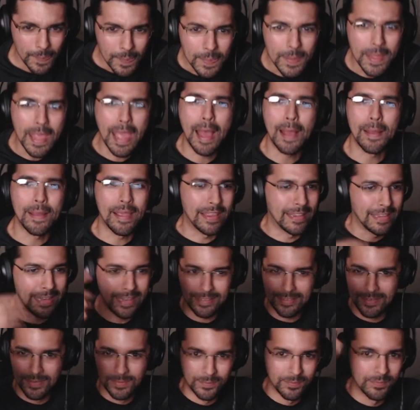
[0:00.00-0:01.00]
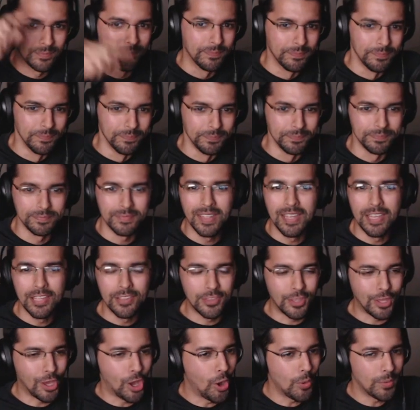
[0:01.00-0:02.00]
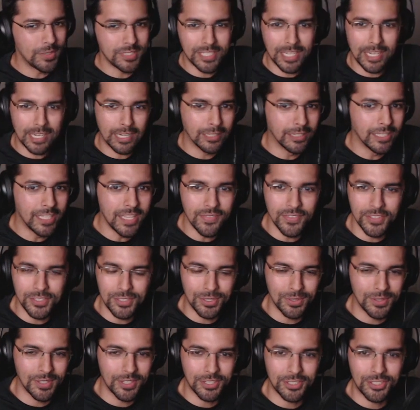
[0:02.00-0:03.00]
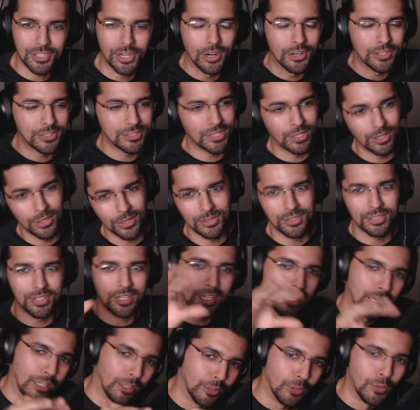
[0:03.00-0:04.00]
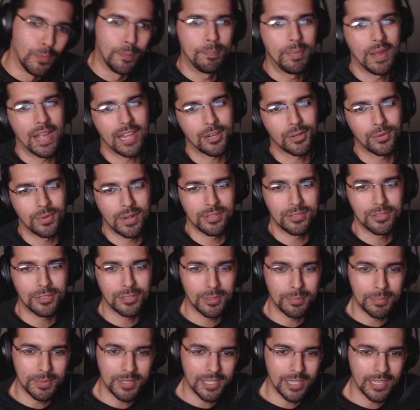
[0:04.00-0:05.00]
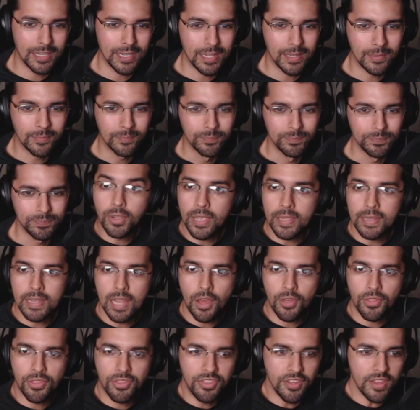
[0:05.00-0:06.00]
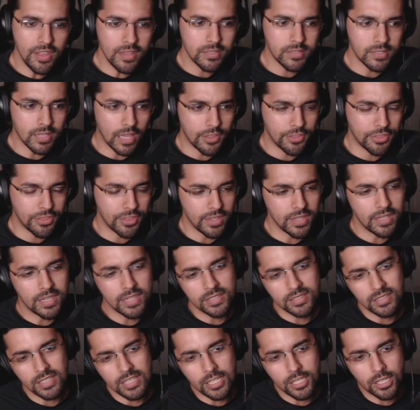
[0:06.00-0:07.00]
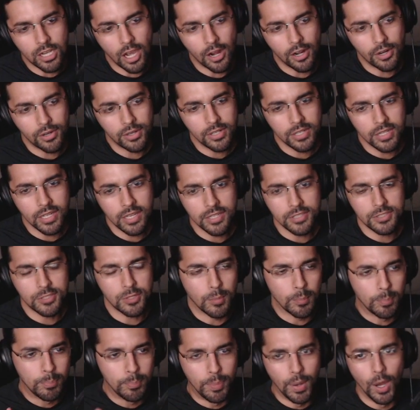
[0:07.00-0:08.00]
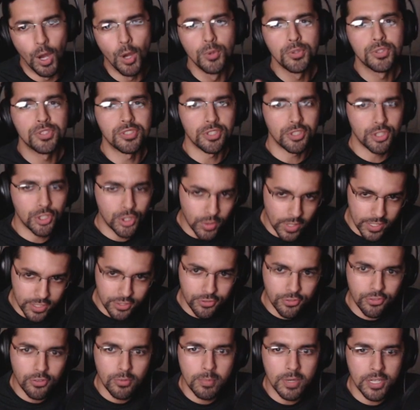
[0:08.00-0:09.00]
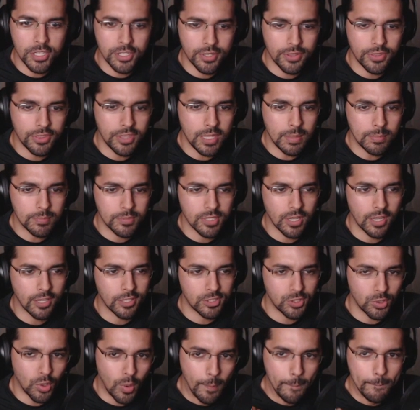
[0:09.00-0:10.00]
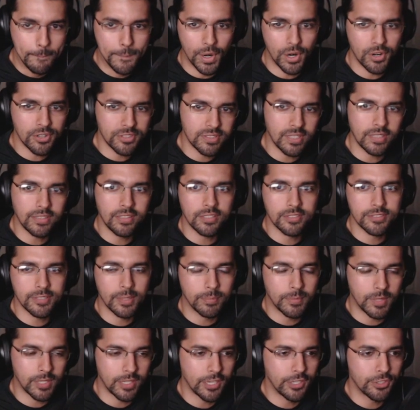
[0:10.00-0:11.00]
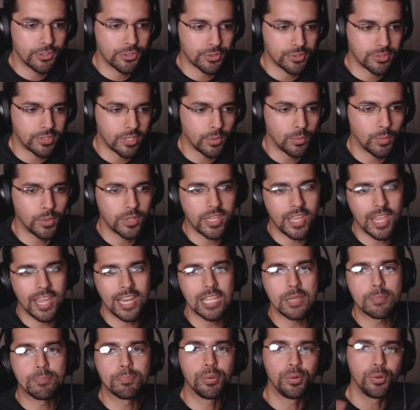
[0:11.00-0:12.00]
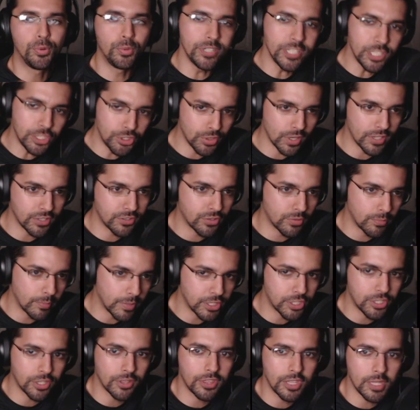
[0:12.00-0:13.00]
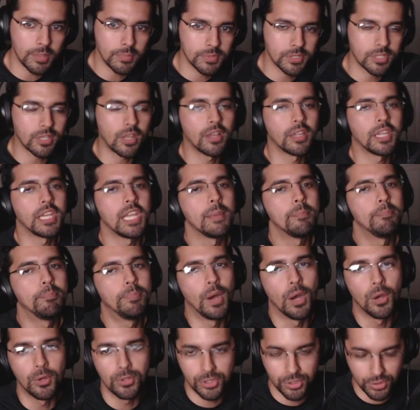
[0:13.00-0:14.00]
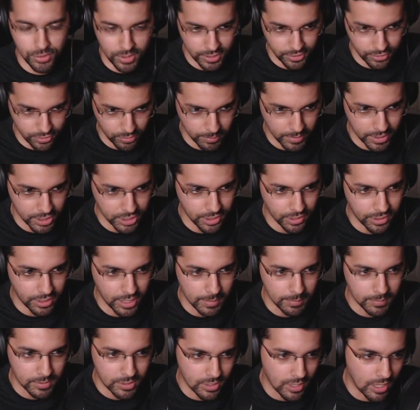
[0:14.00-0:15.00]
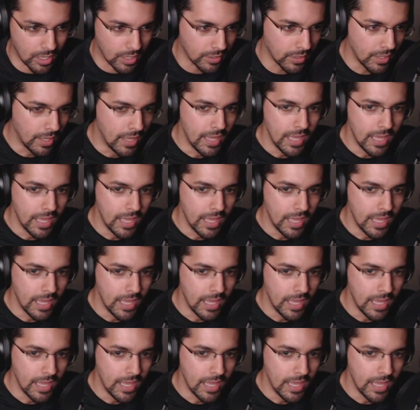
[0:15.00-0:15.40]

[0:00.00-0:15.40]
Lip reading: Yeah, and they always gotta leave it to the guitar solo to kind of loop back around to the beginning. Okay, now this, I think, is Ikaraga's post-transformation theme song. So in Burst, they did something interesting, where they had a pre-transformation theme song and a post-transformation theme song.